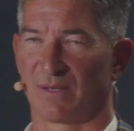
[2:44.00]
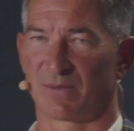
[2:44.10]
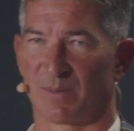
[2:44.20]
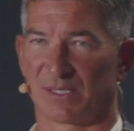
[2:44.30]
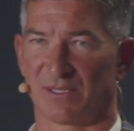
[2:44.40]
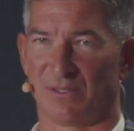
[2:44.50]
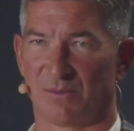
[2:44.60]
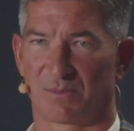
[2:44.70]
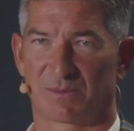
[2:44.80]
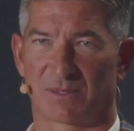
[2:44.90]
morning for a bunch of
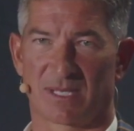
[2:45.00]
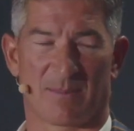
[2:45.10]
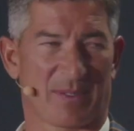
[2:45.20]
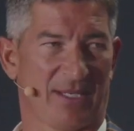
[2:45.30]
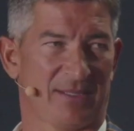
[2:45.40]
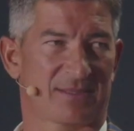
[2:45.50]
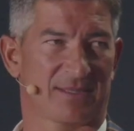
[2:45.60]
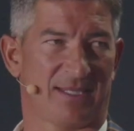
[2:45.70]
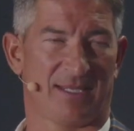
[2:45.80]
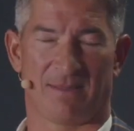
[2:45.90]
new
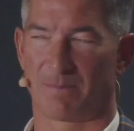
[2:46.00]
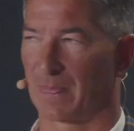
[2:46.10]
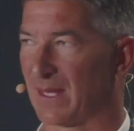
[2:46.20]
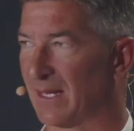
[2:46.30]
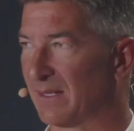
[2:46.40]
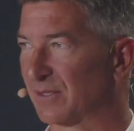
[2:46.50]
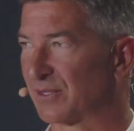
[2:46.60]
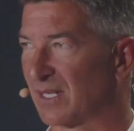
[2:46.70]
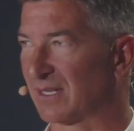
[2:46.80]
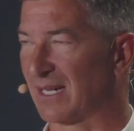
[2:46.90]
companies, and
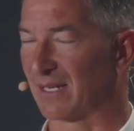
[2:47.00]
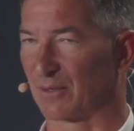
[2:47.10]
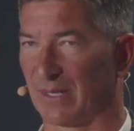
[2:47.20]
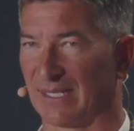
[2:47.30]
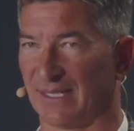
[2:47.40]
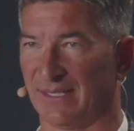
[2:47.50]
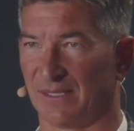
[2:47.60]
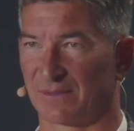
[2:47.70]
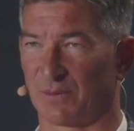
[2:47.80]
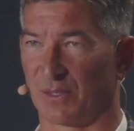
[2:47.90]
there's a lot of great
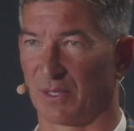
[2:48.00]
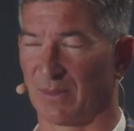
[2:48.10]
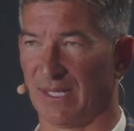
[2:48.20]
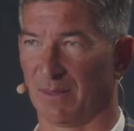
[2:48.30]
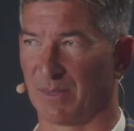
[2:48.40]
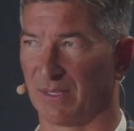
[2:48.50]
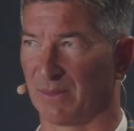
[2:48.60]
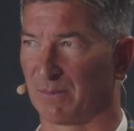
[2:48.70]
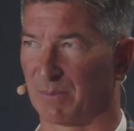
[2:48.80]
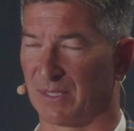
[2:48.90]
ideas floating around,
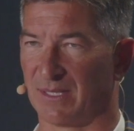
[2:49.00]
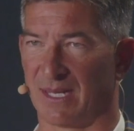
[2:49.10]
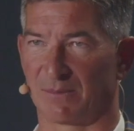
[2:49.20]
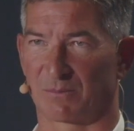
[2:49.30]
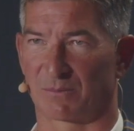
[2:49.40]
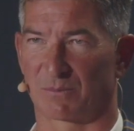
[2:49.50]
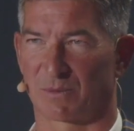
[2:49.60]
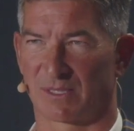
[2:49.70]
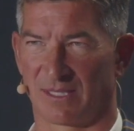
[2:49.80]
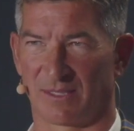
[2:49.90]
but
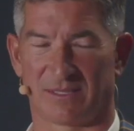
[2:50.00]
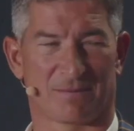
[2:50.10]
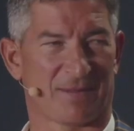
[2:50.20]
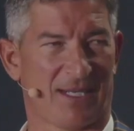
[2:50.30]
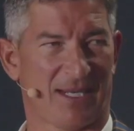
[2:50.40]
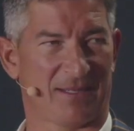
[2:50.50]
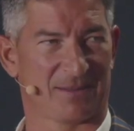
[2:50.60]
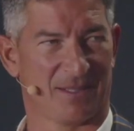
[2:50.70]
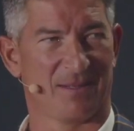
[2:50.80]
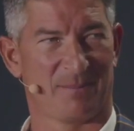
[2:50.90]
not clearly defined
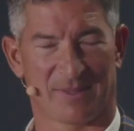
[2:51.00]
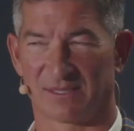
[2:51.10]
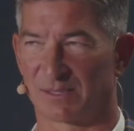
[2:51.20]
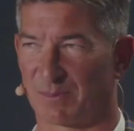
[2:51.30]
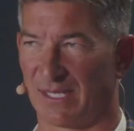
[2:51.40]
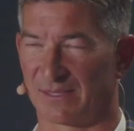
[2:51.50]
business